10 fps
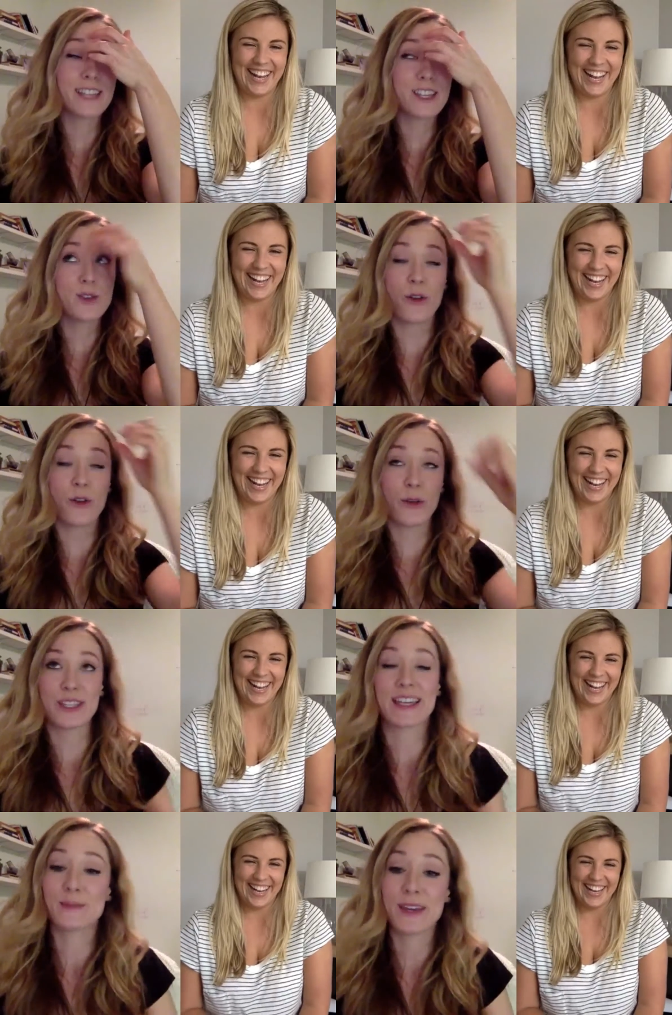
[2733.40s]
Speaker 1: links because
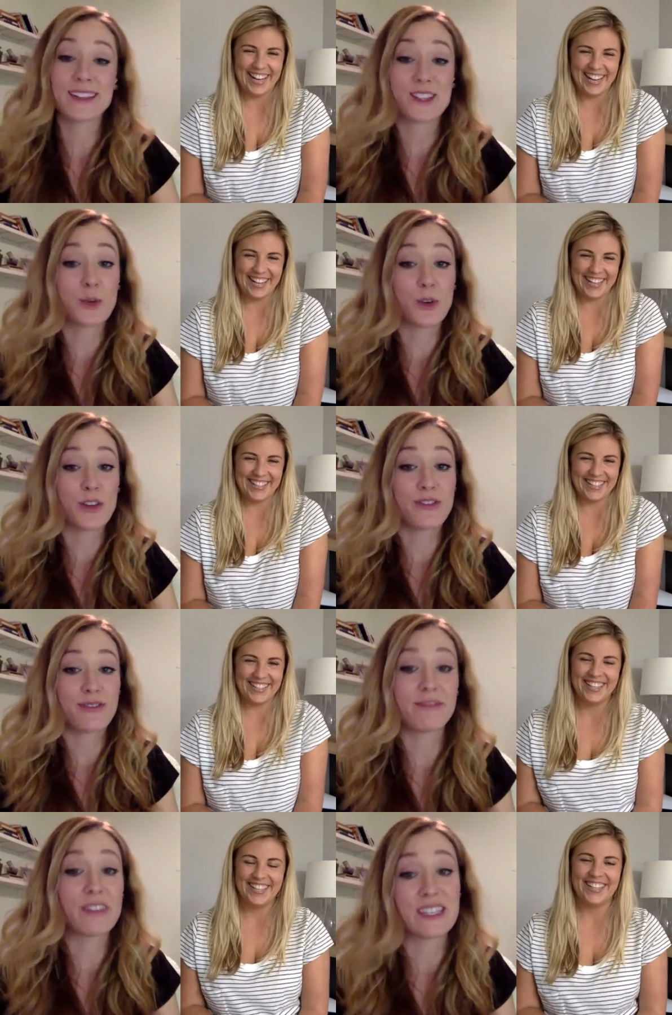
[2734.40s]
they're worth listening
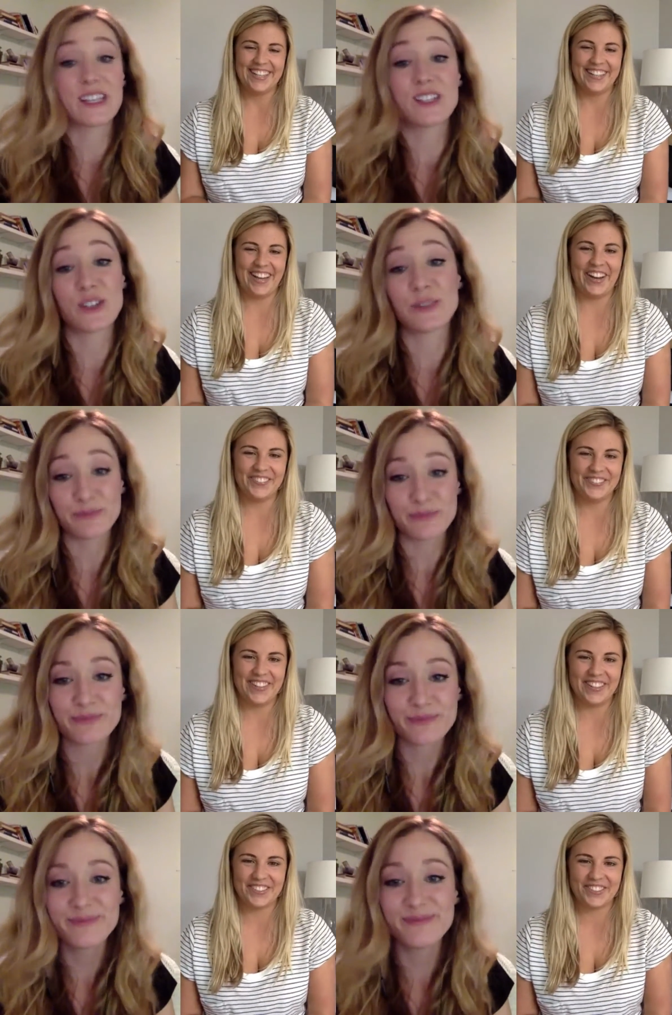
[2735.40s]
to.
Speaker 2: Yeah,
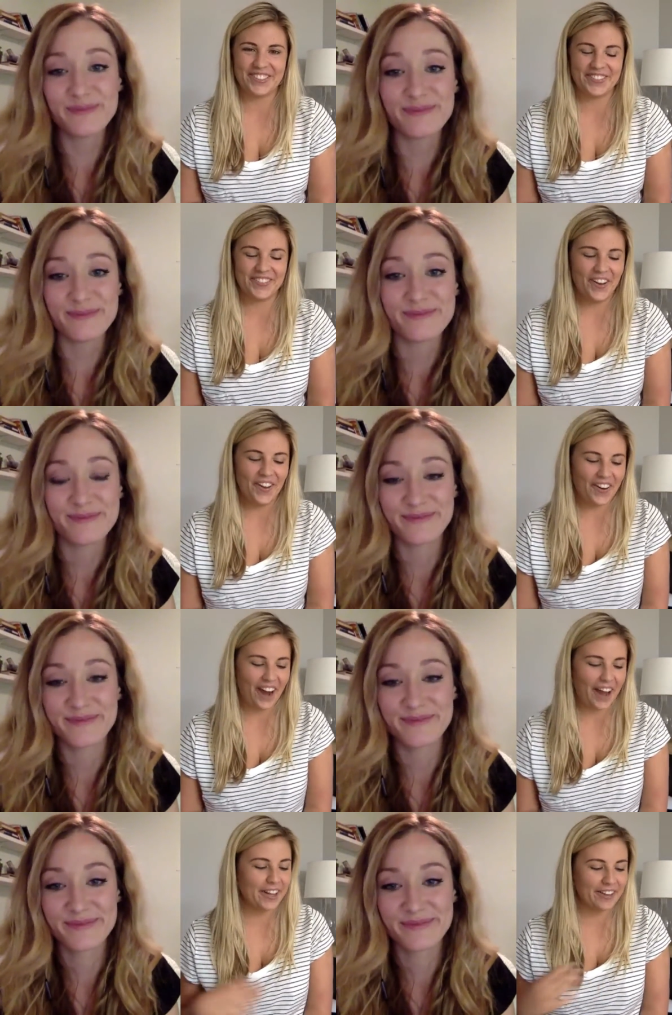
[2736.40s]
that's awesome.
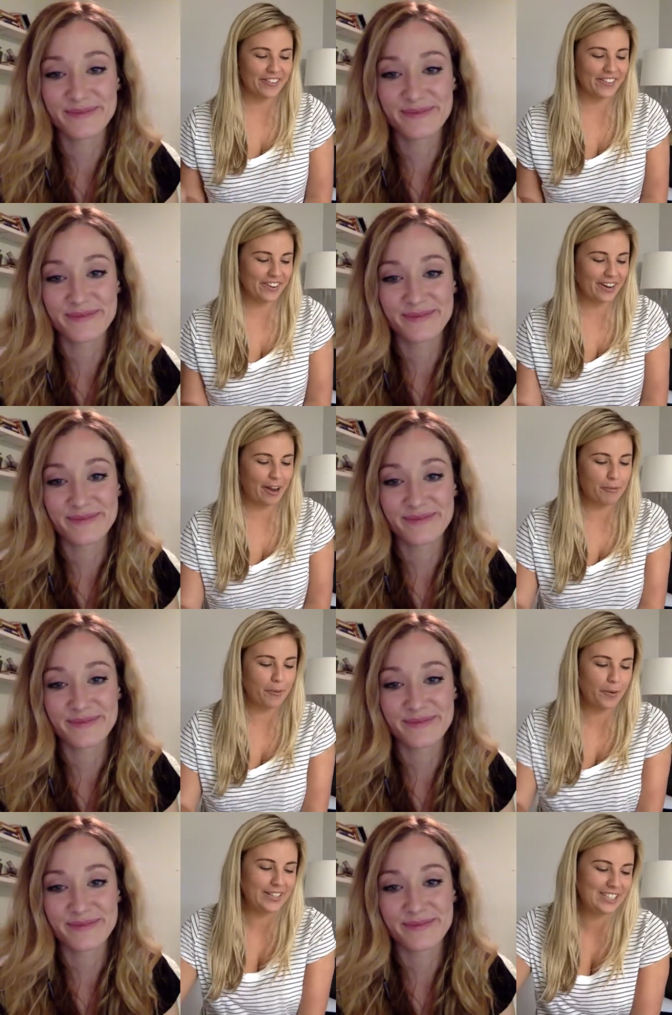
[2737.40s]
All right, well, I've only got a couple
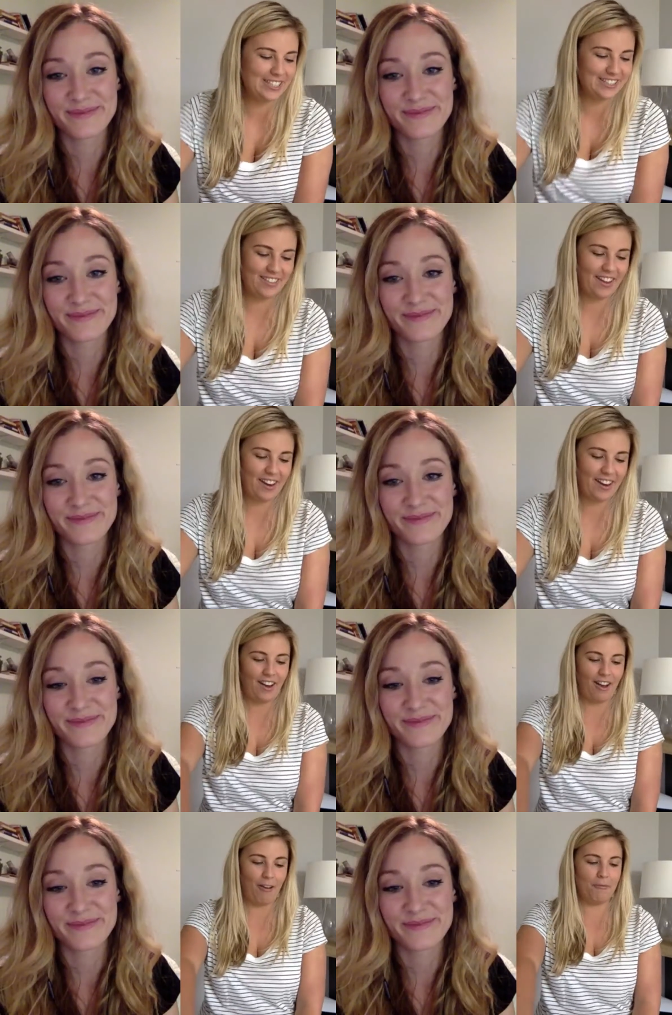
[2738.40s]
more questions and then
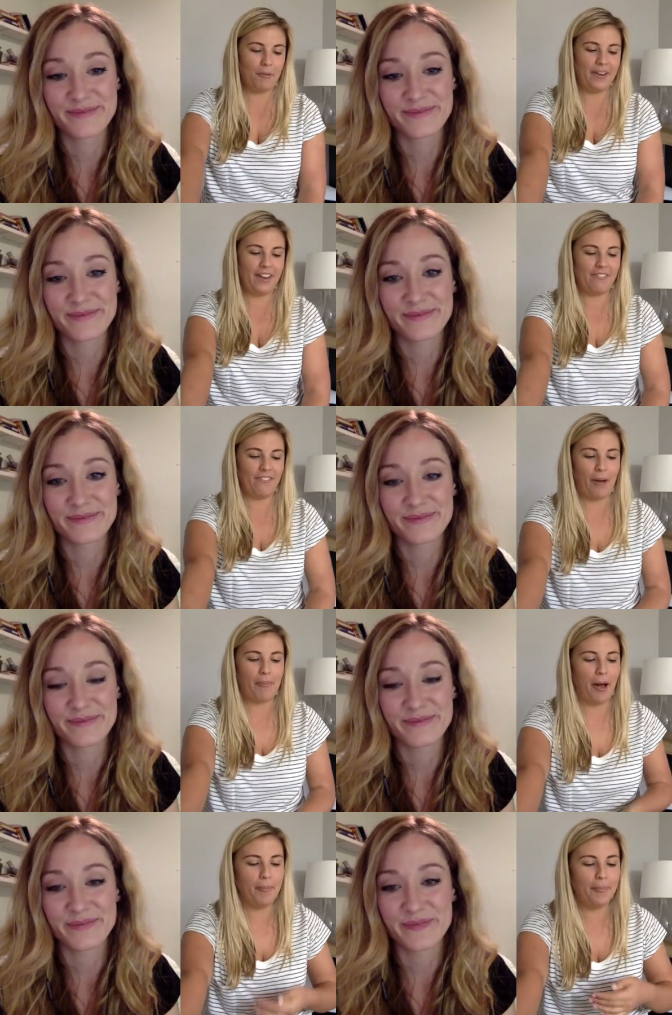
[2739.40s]
um, we can wrap
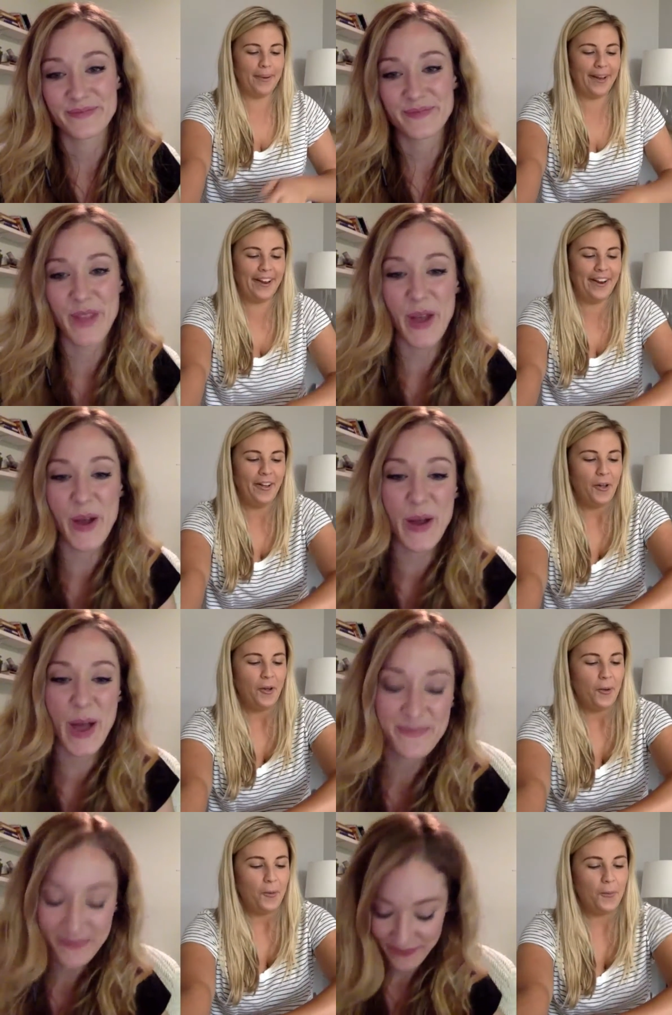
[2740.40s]
okay. up.
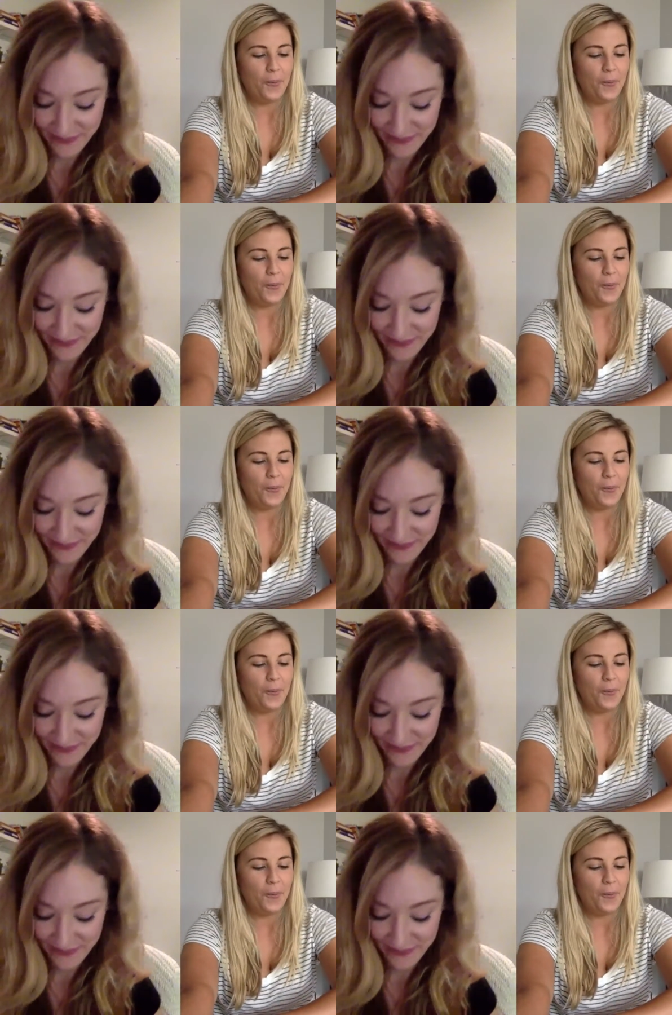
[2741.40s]
But